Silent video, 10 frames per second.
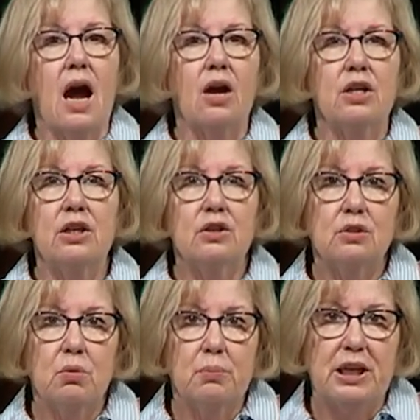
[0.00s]
Our
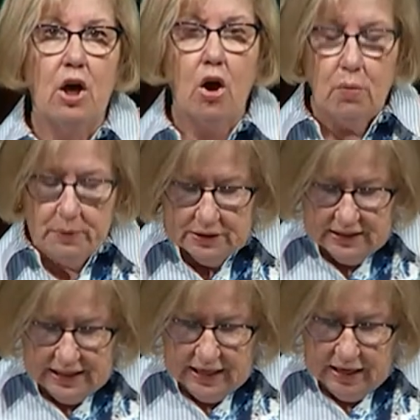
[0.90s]
ears will be open
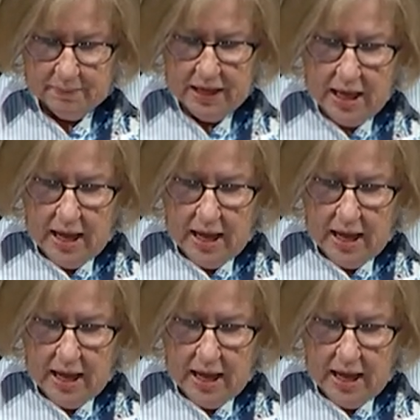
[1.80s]
to Him